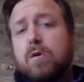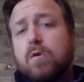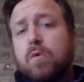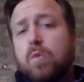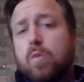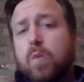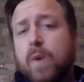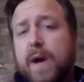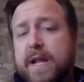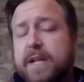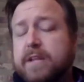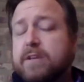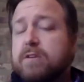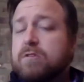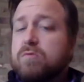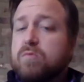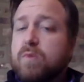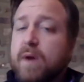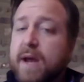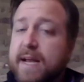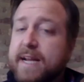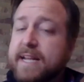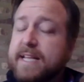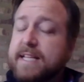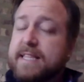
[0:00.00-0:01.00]
When you're
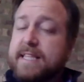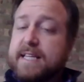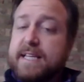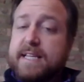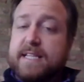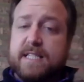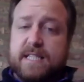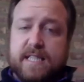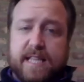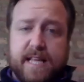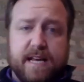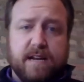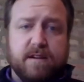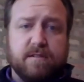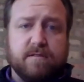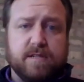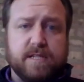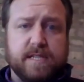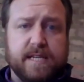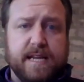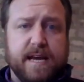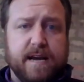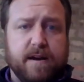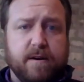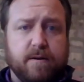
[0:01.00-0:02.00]
writing these letters
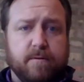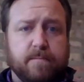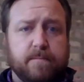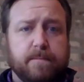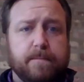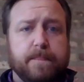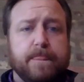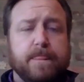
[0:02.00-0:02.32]
now,